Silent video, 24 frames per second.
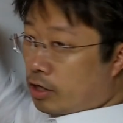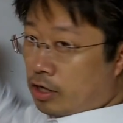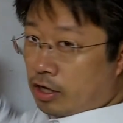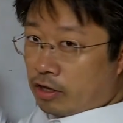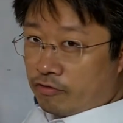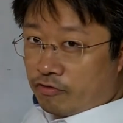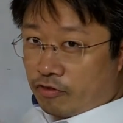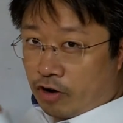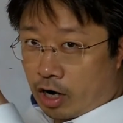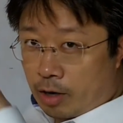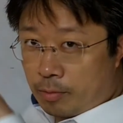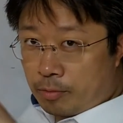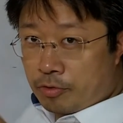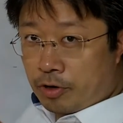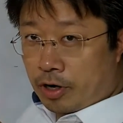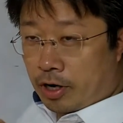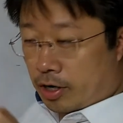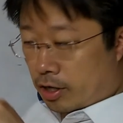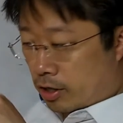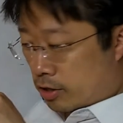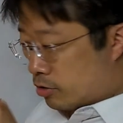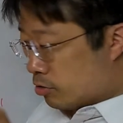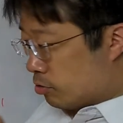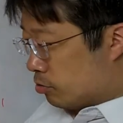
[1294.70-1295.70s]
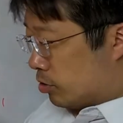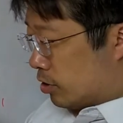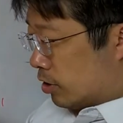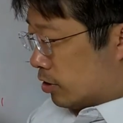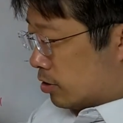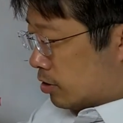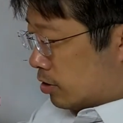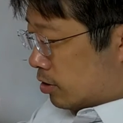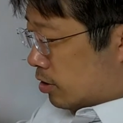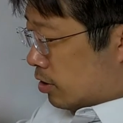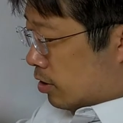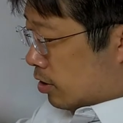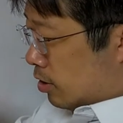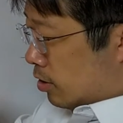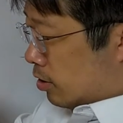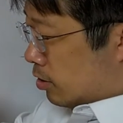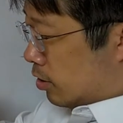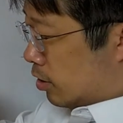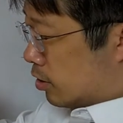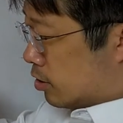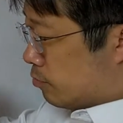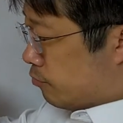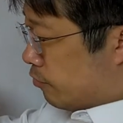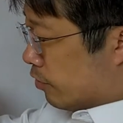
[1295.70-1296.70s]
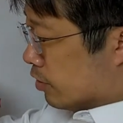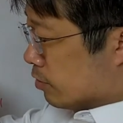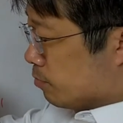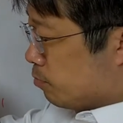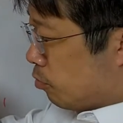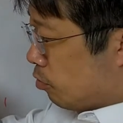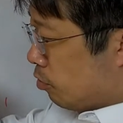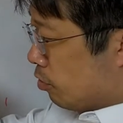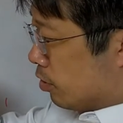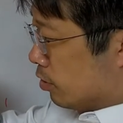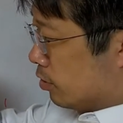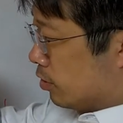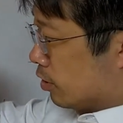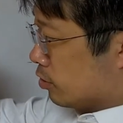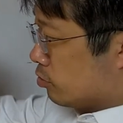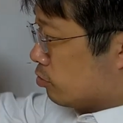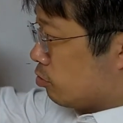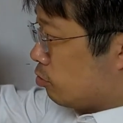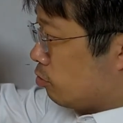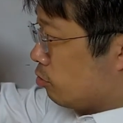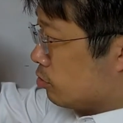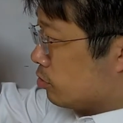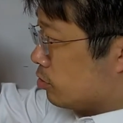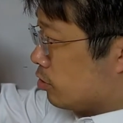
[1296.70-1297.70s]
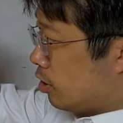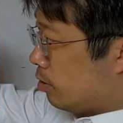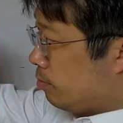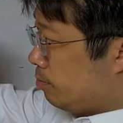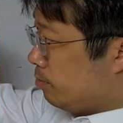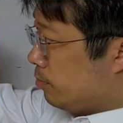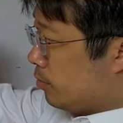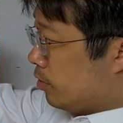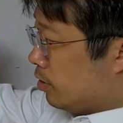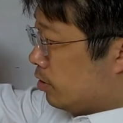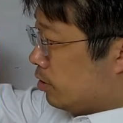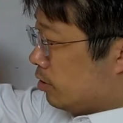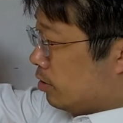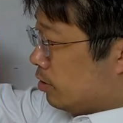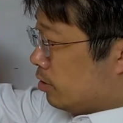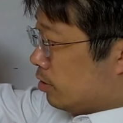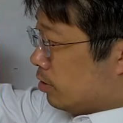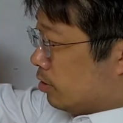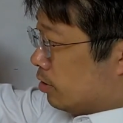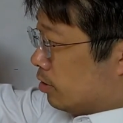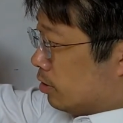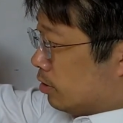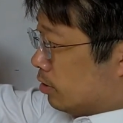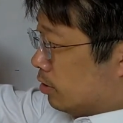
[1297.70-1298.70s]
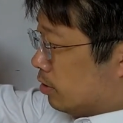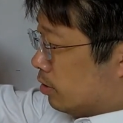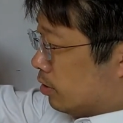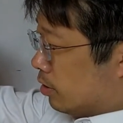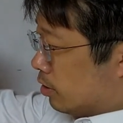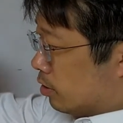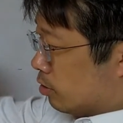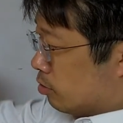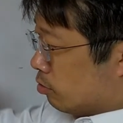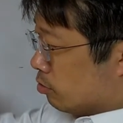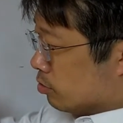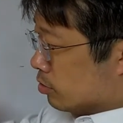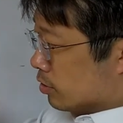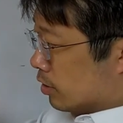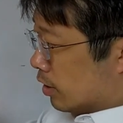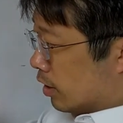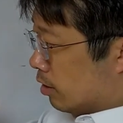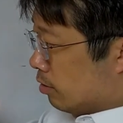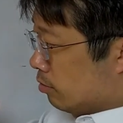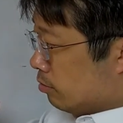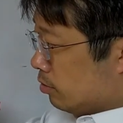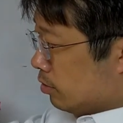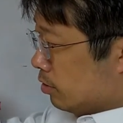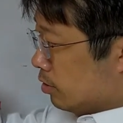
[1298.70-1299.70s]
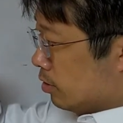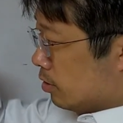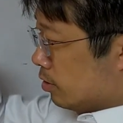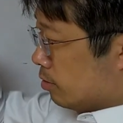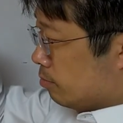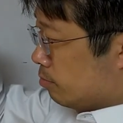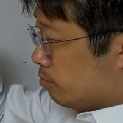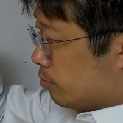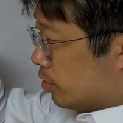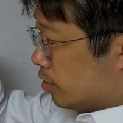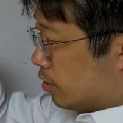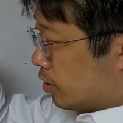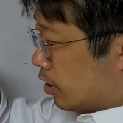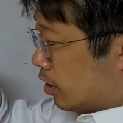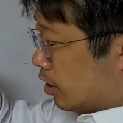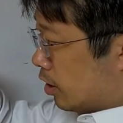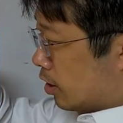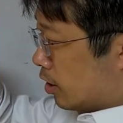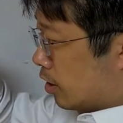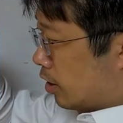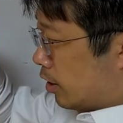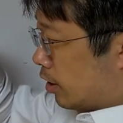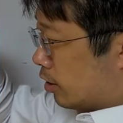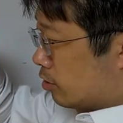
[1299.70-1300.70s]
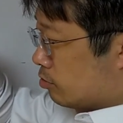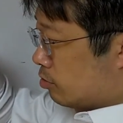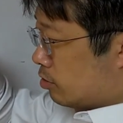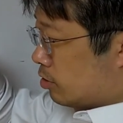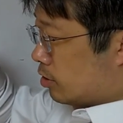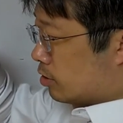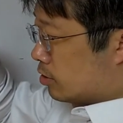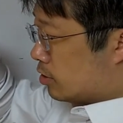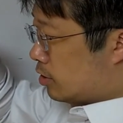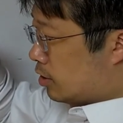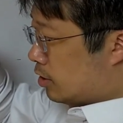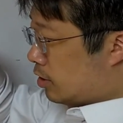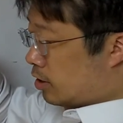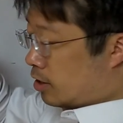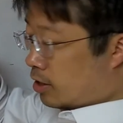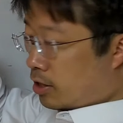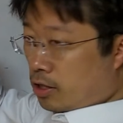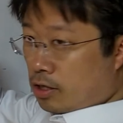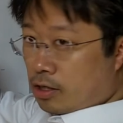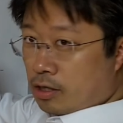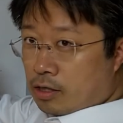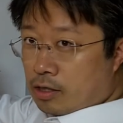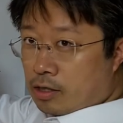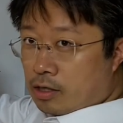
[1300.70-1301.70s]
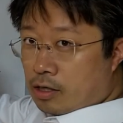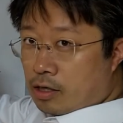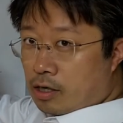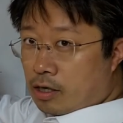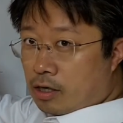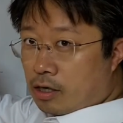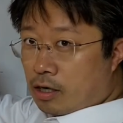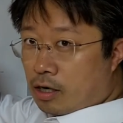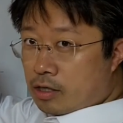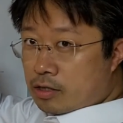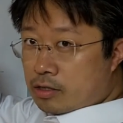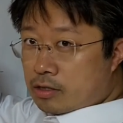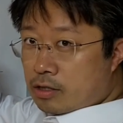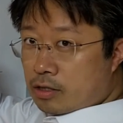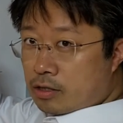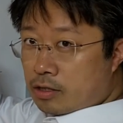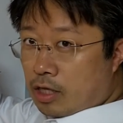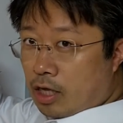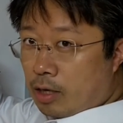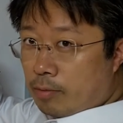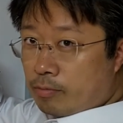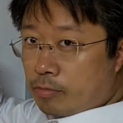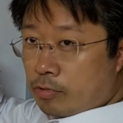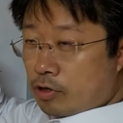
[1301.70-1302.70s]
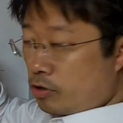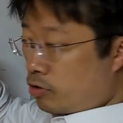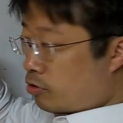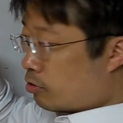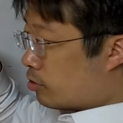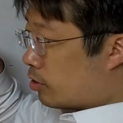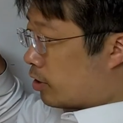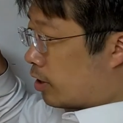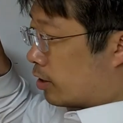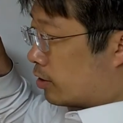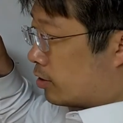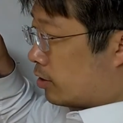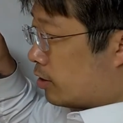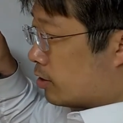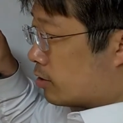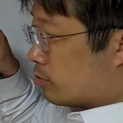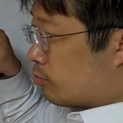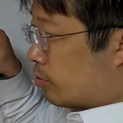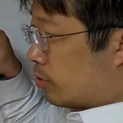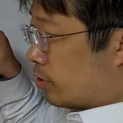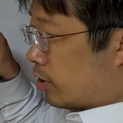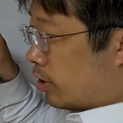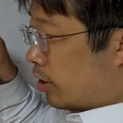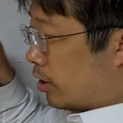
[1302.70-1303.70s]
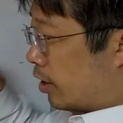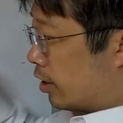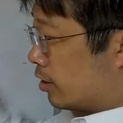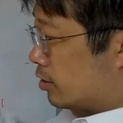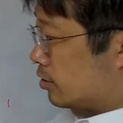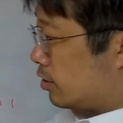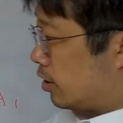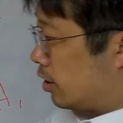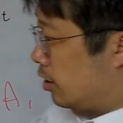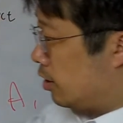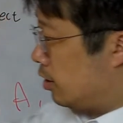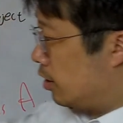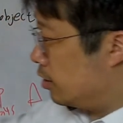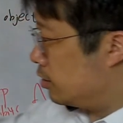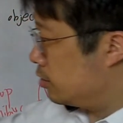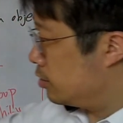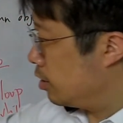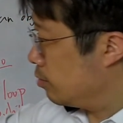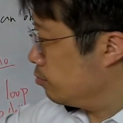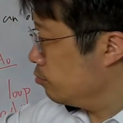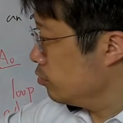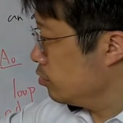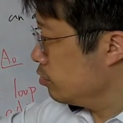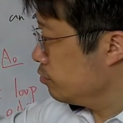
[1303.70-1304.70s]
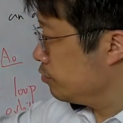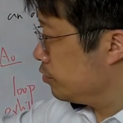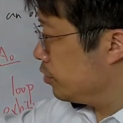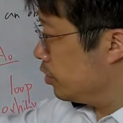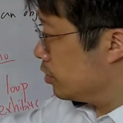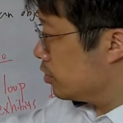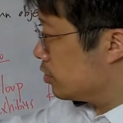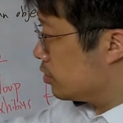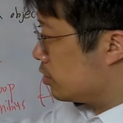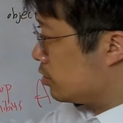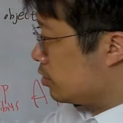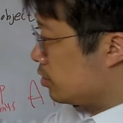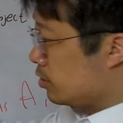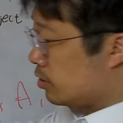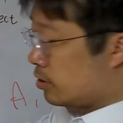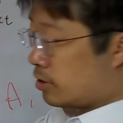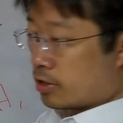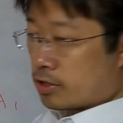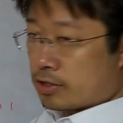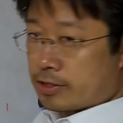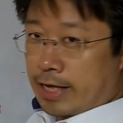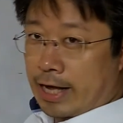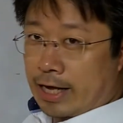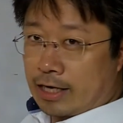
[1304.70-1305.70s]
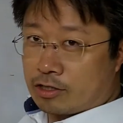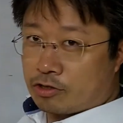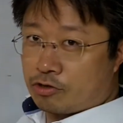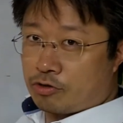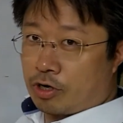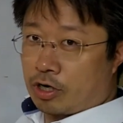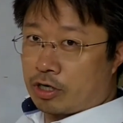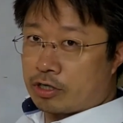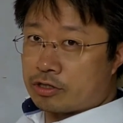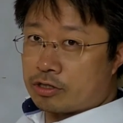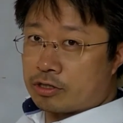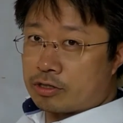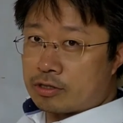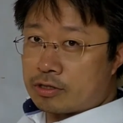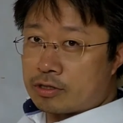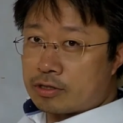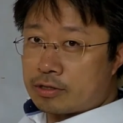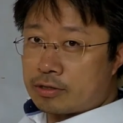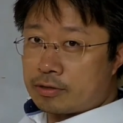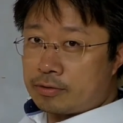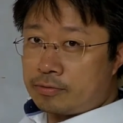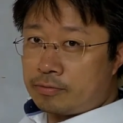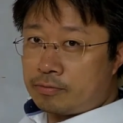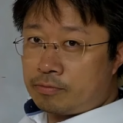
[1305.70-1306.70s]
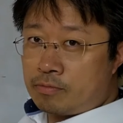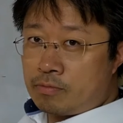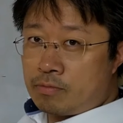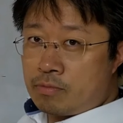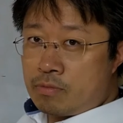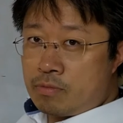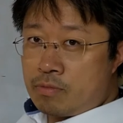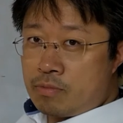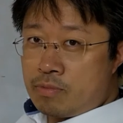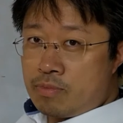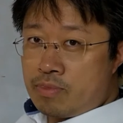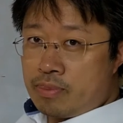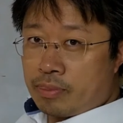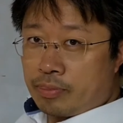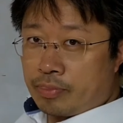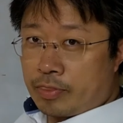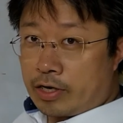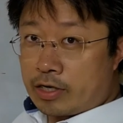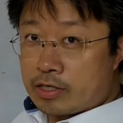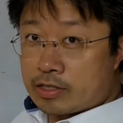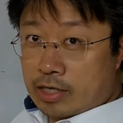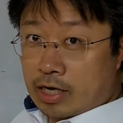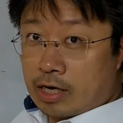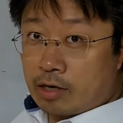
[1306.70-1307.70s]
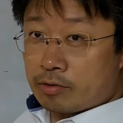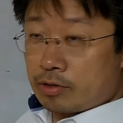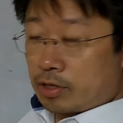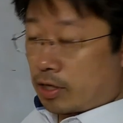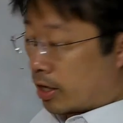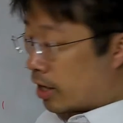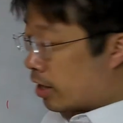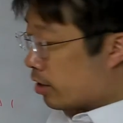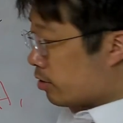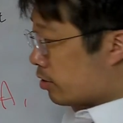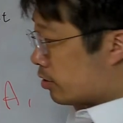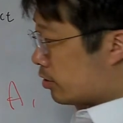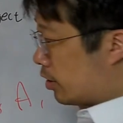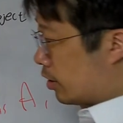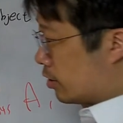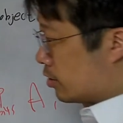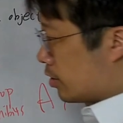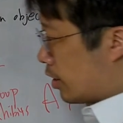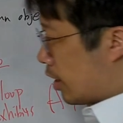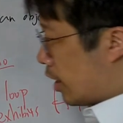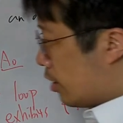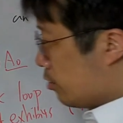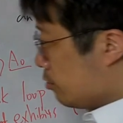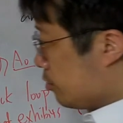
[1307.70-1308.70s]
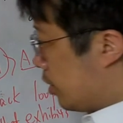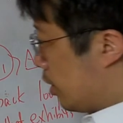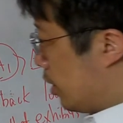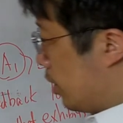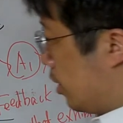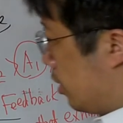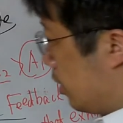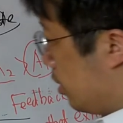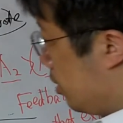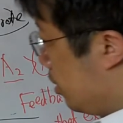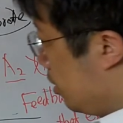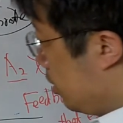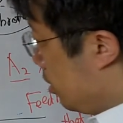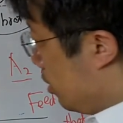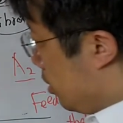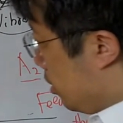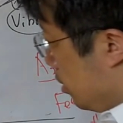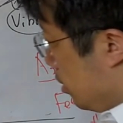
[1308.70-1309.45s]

they can vibrating. So this fixed point actually goes up and goes down, but they can actually see a constant amplitude like this when as they move this x directions. That is how they